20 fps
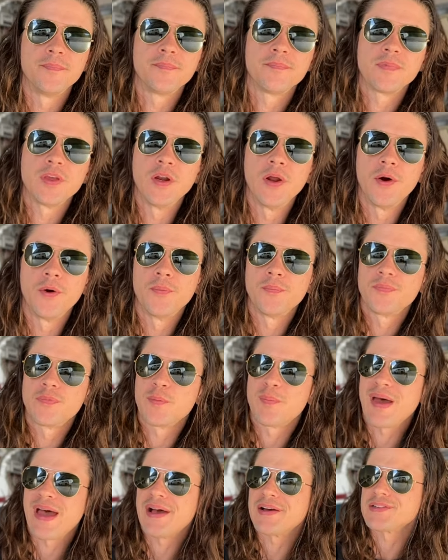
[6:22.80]
you know, the
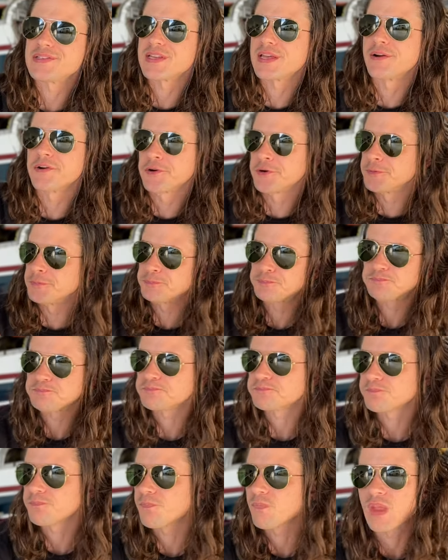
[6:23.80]
past, I don't know
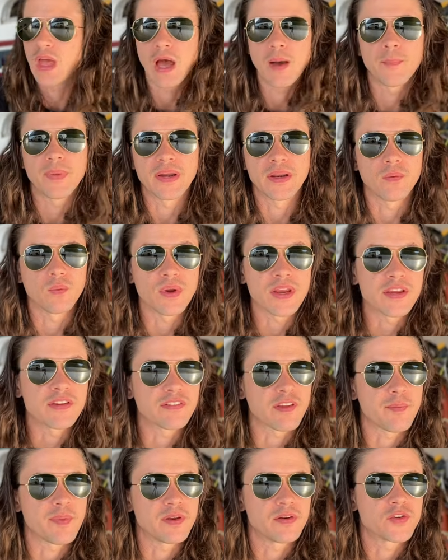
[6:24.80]
how many
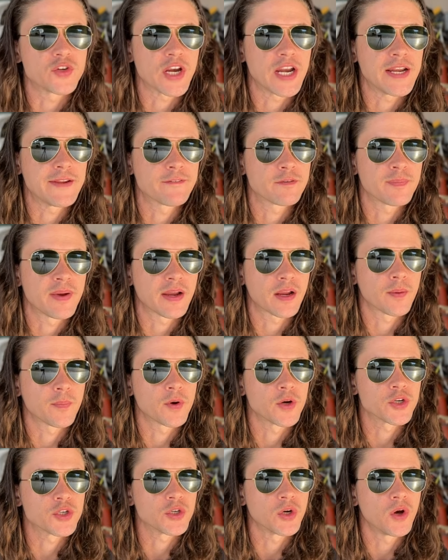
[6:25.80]
weeks I've been training for my
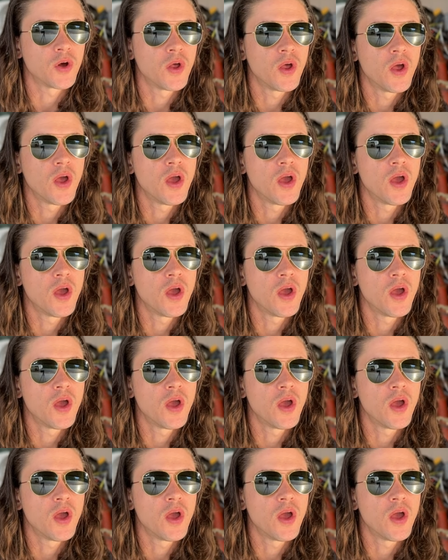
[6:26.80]
commercial.